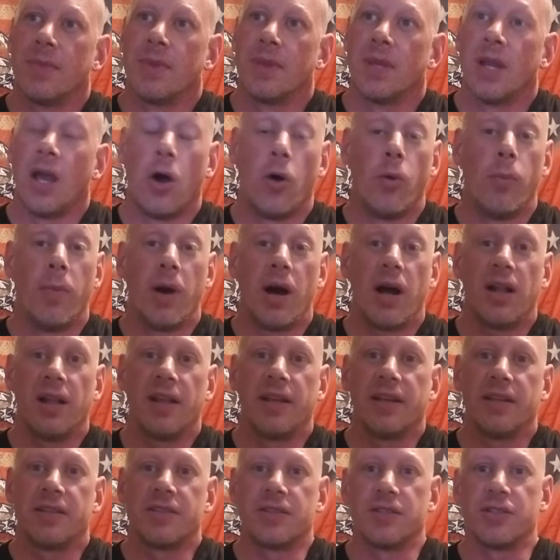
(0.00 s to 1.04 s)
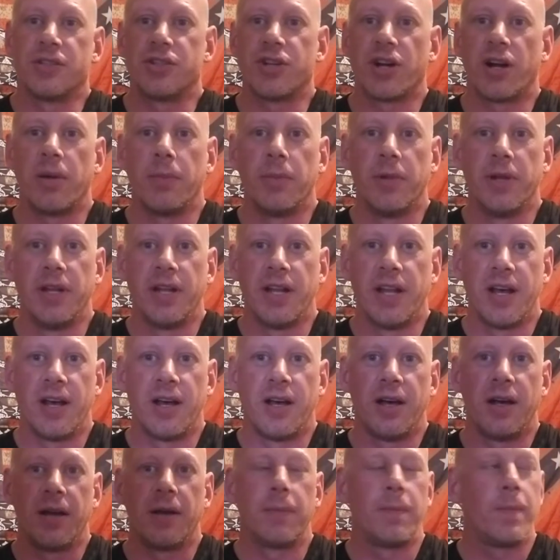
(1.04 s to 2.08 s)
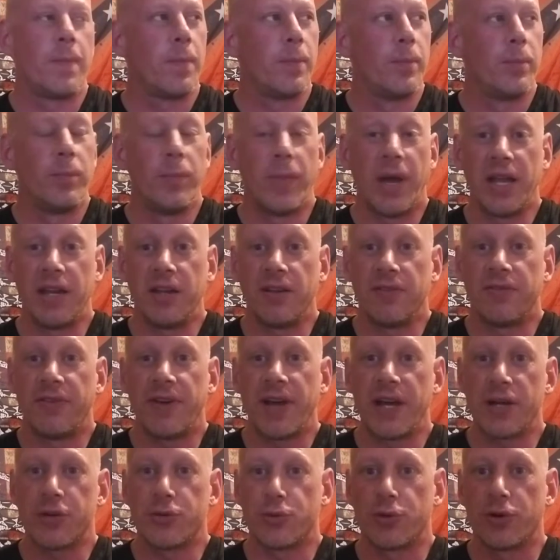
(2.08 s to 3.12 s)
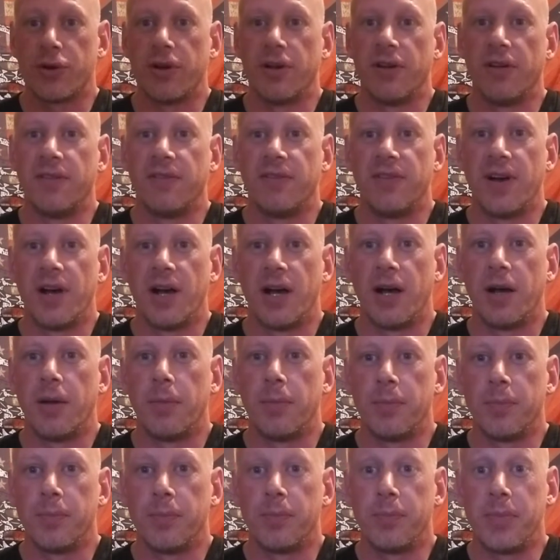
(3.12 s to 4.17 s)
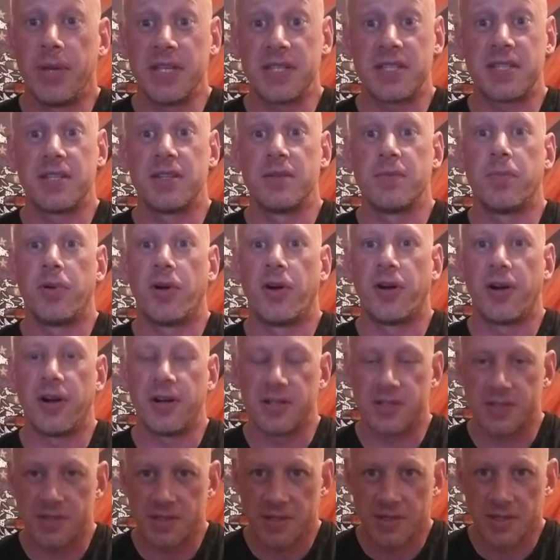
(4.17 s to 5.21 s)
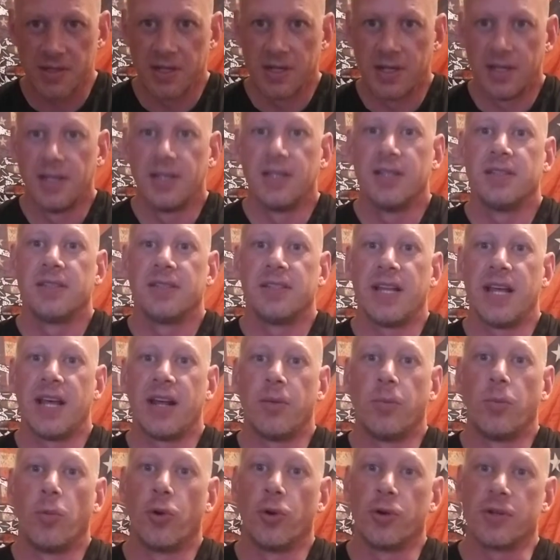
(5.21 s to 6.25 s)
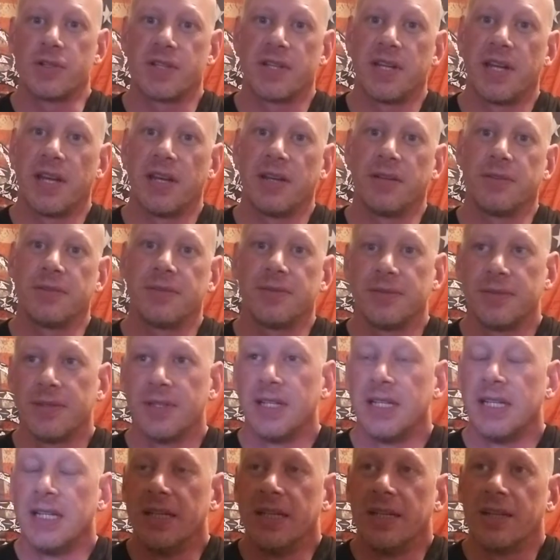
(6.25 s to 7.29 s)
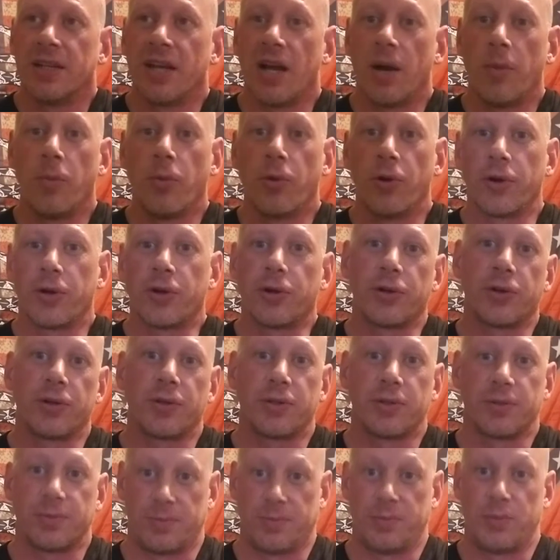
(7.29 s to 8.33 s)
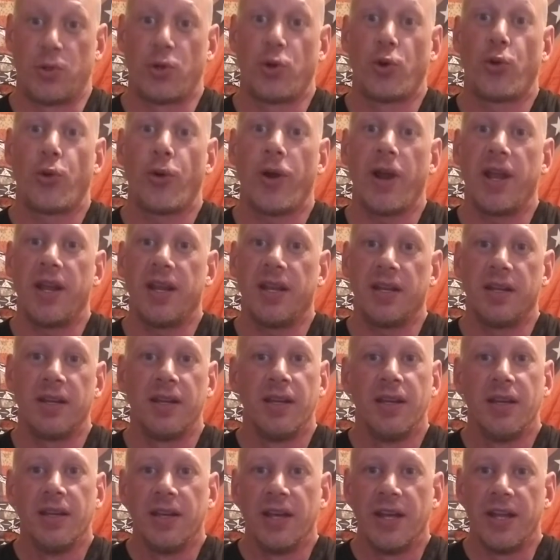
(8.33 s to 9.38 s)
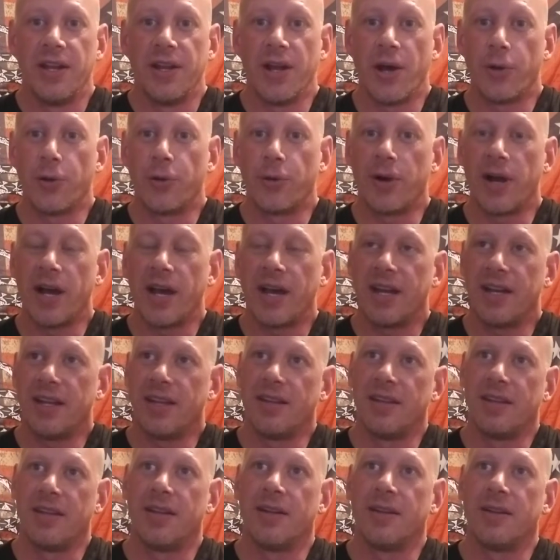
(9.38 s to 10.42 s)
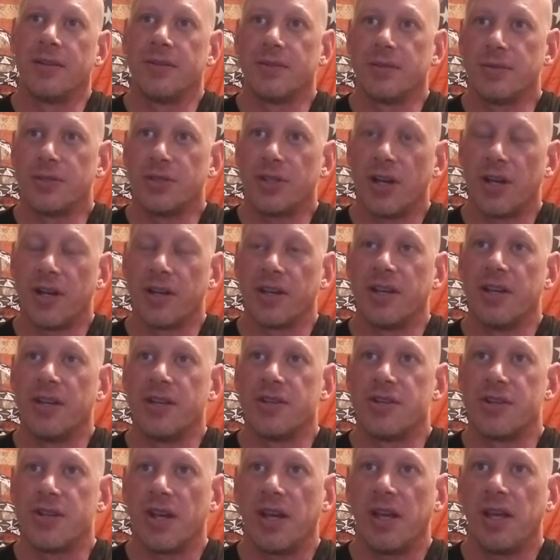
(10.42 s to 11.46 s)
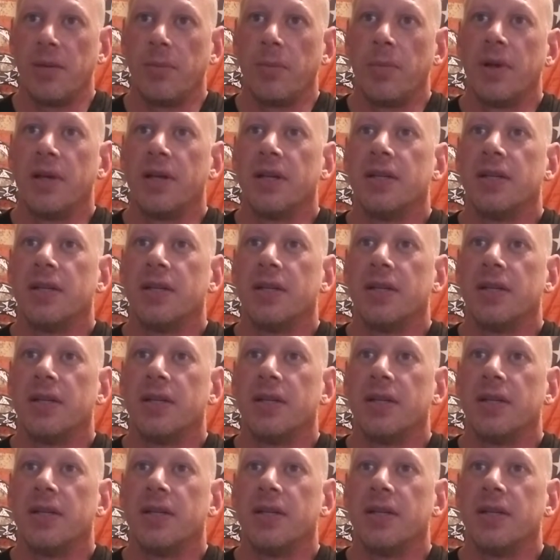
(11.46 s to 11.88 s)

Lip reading: Oh, Molly, it's a German manufacturer of piston parts down in Morristown. Got more credit and notoriety than Shotgun Shame.